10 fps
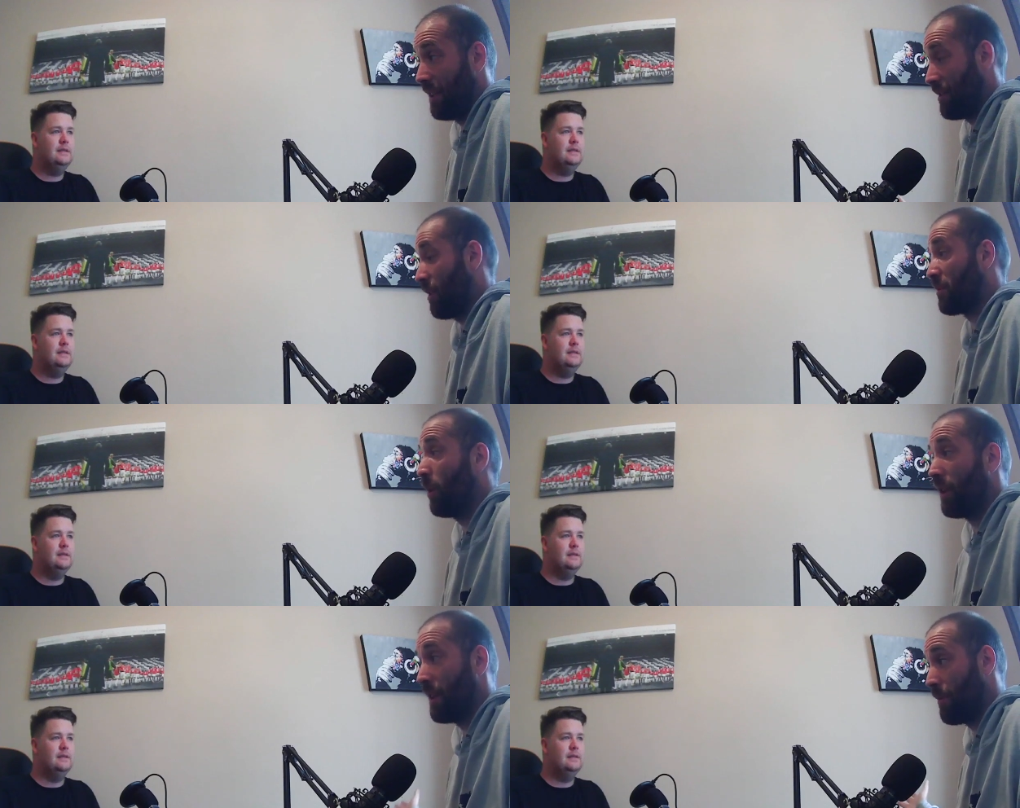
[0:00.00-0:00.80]
Speaker 1: because I was
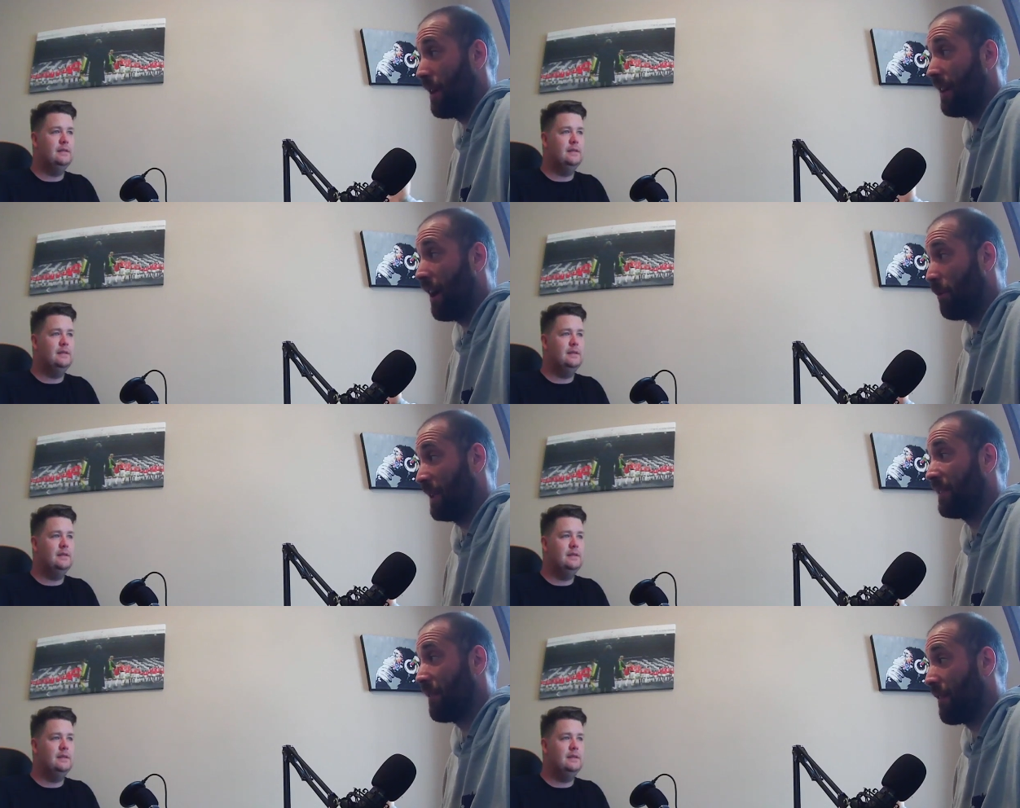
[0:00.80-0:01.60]
working throughout the whole
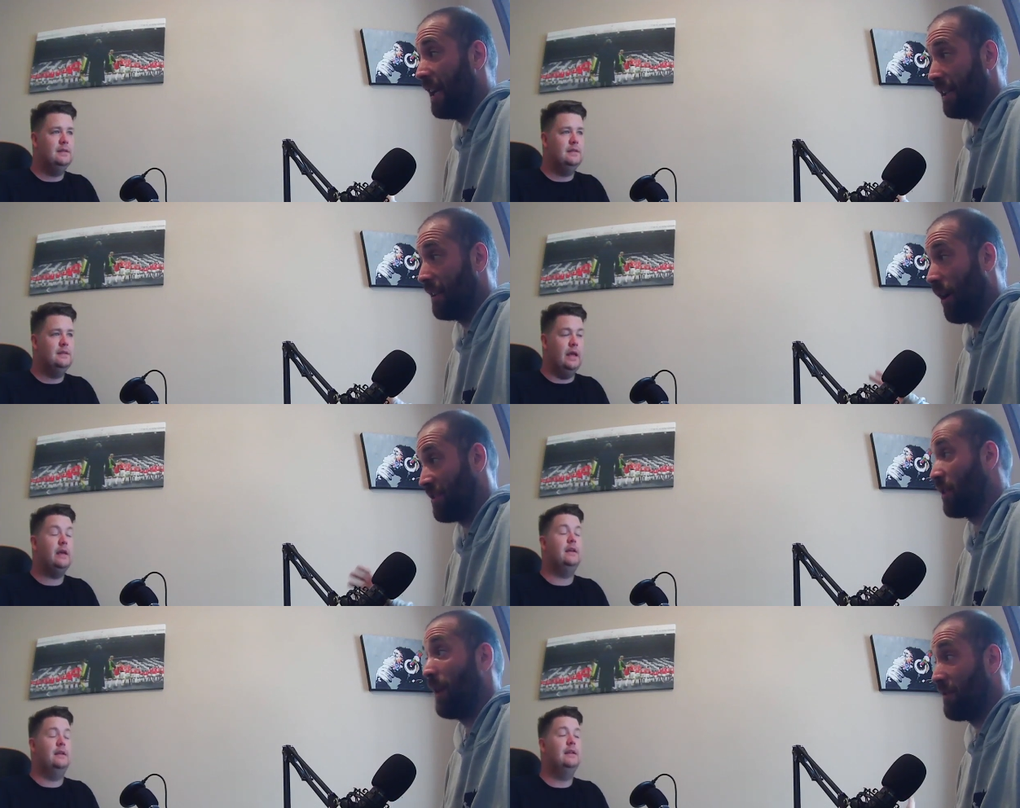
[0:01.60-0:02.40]
bleeding thing. Yeah. I
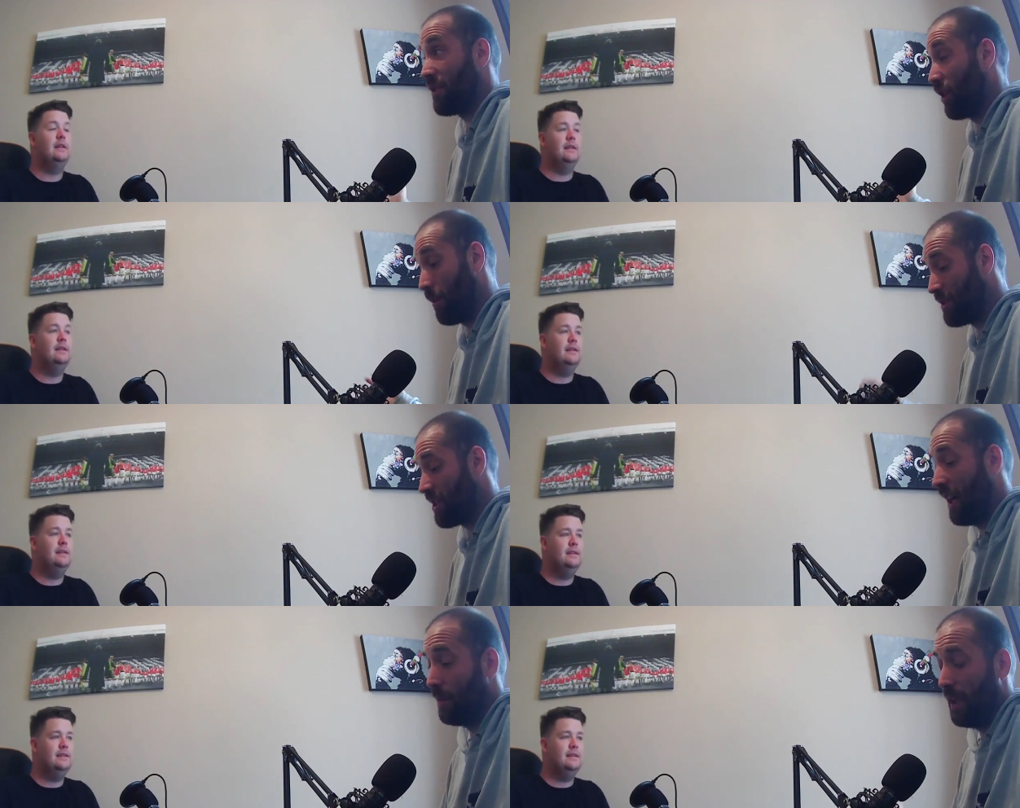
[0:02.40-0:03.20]
still haven't stopped. So,
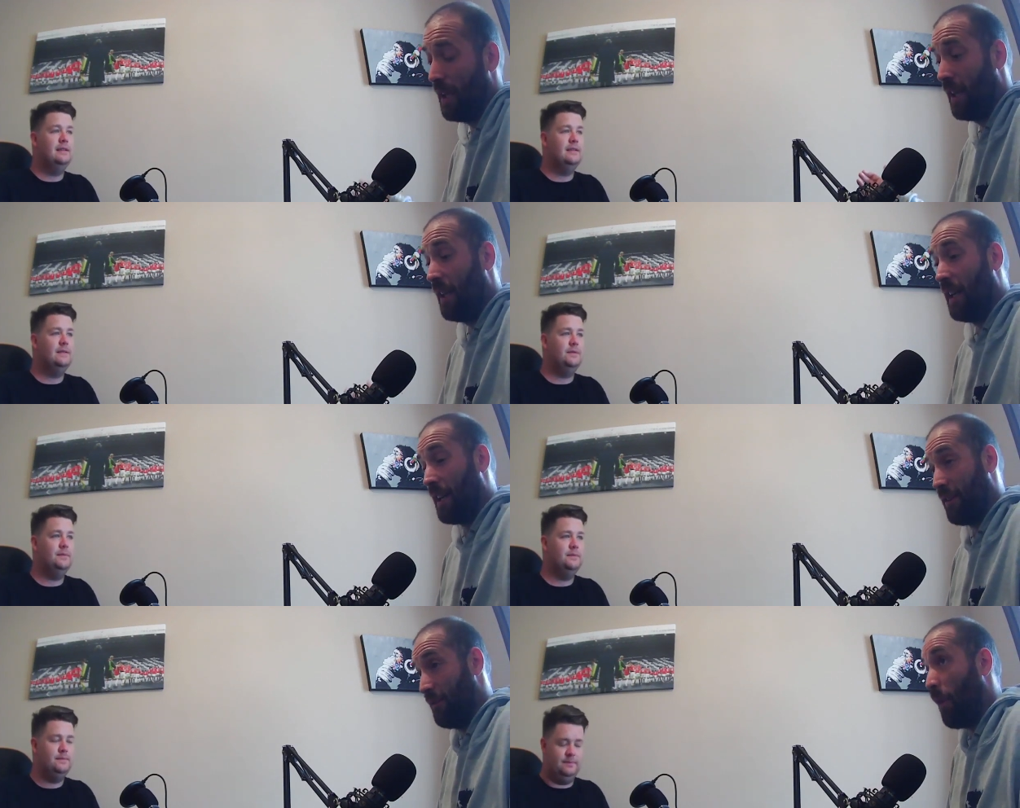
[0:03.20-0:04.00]

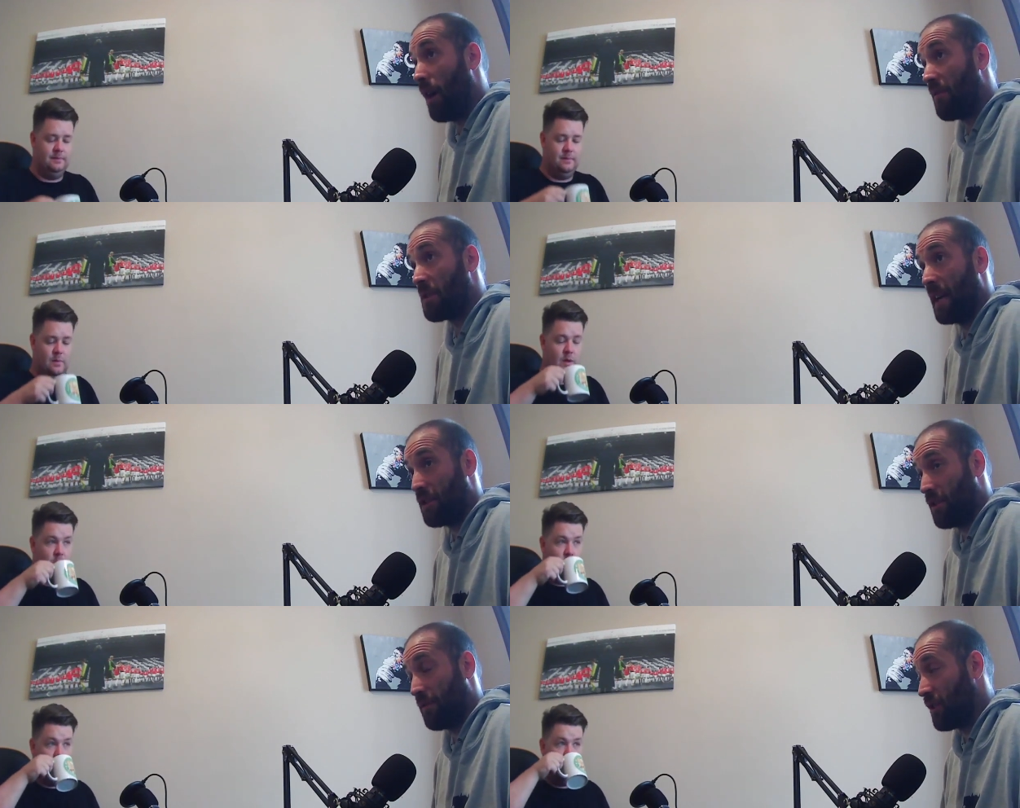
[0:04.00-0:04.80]
in my respects,
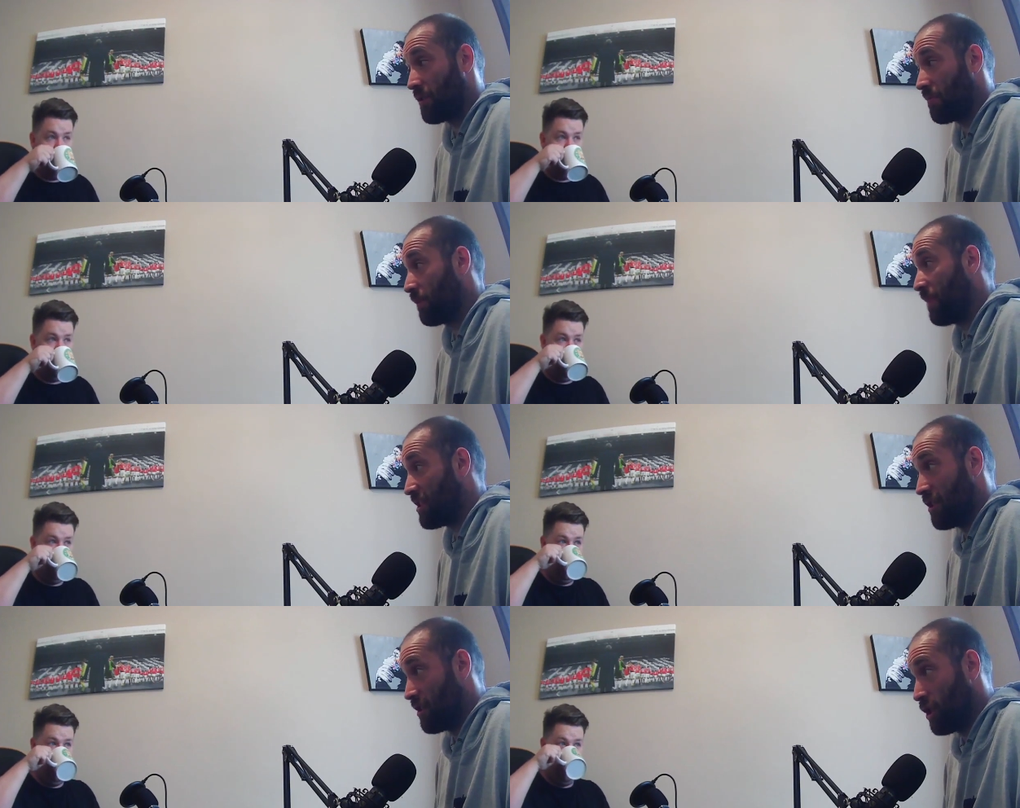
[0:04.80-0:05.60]
I've just
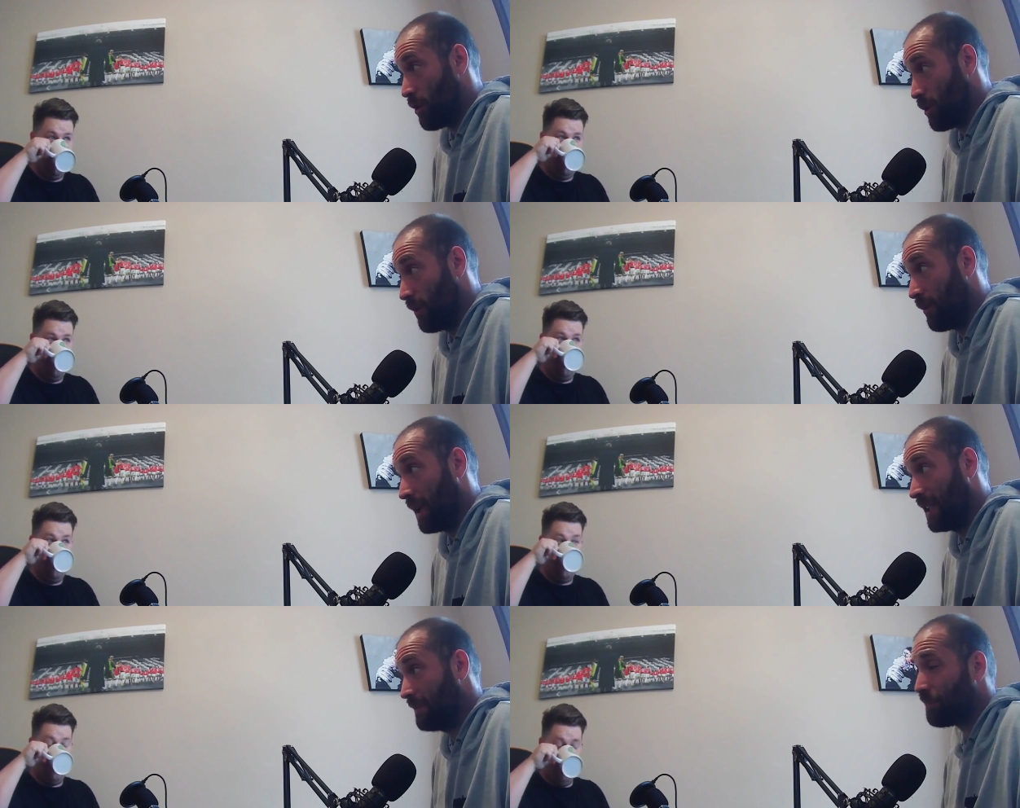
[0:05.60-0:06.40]
business as usual for me.
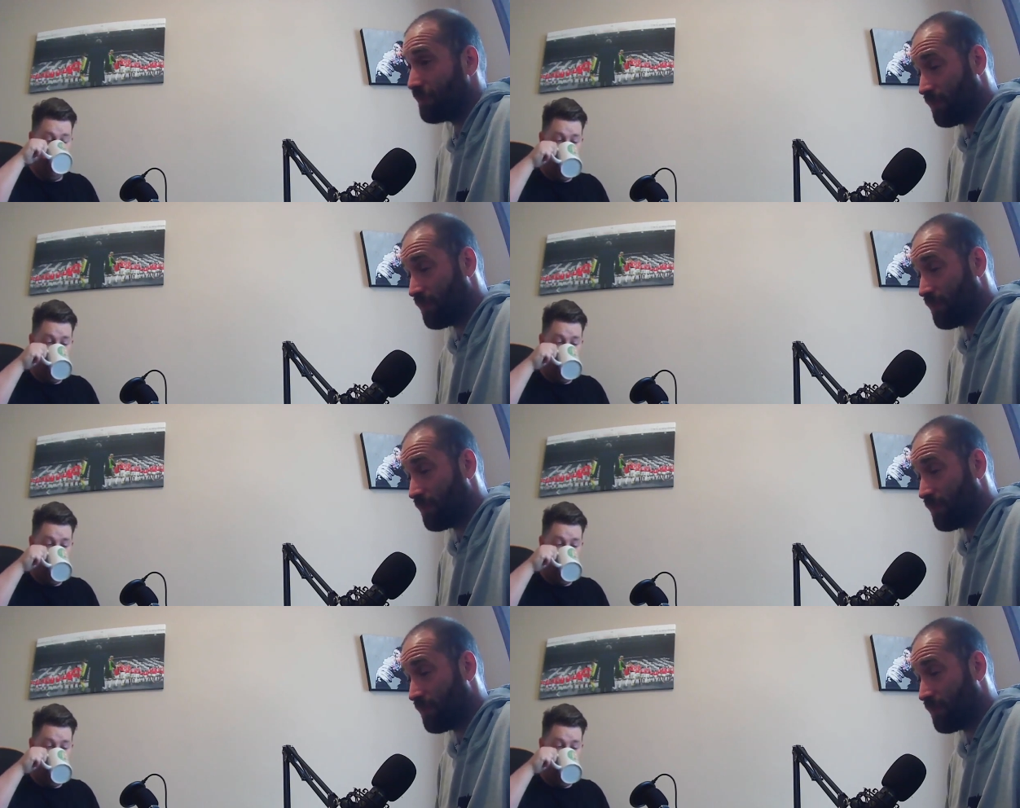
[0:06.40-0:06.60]
Mm.